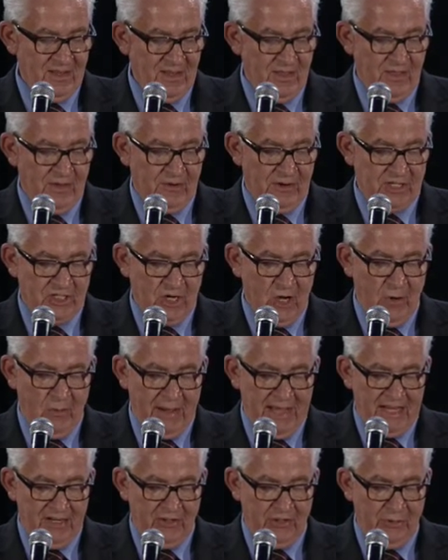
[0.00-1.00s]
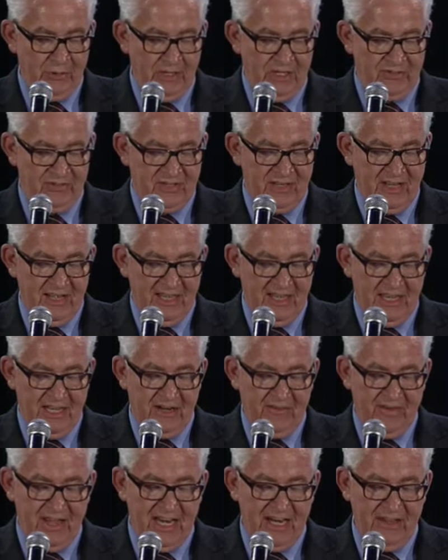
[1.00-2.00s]
There is no end to his
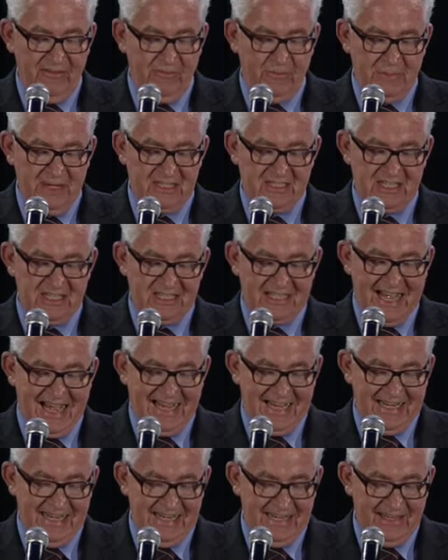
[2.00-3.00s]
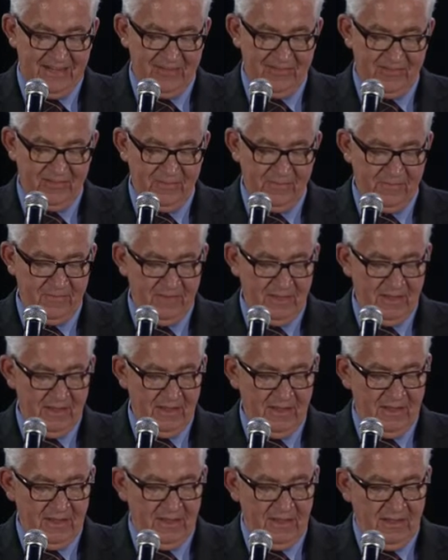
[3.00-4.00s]
innovative business ideas.
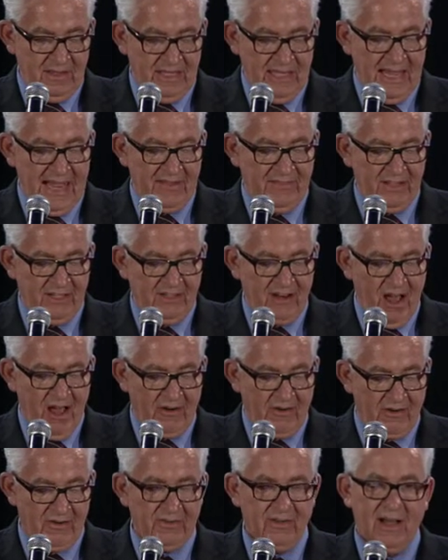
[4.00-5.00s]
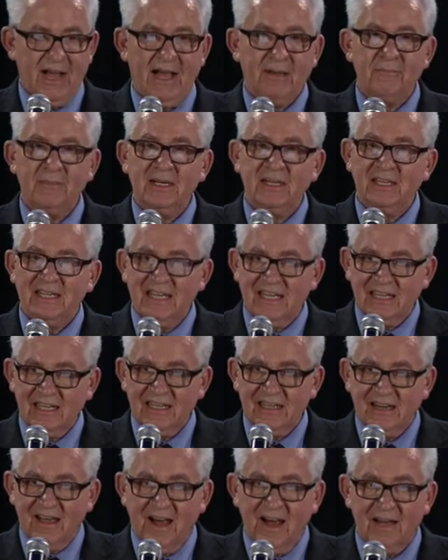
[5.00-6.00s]
He had the dollar, I've been kidding
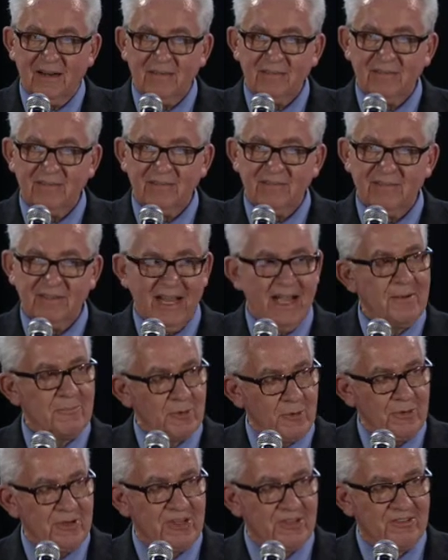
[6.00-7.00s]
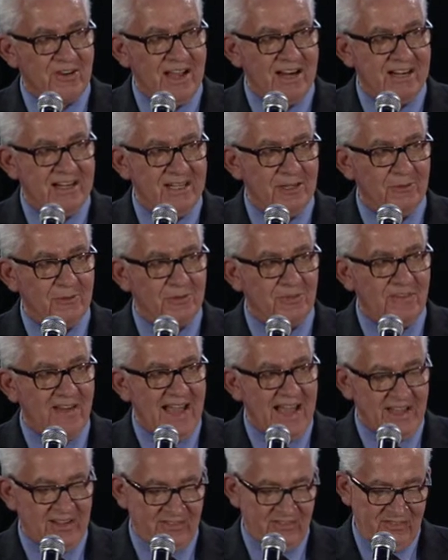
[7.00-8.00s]
a lot, now I'm going to try to deal with
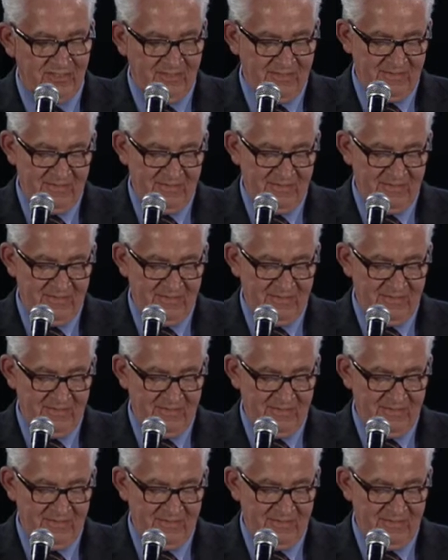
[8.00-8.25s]
facts.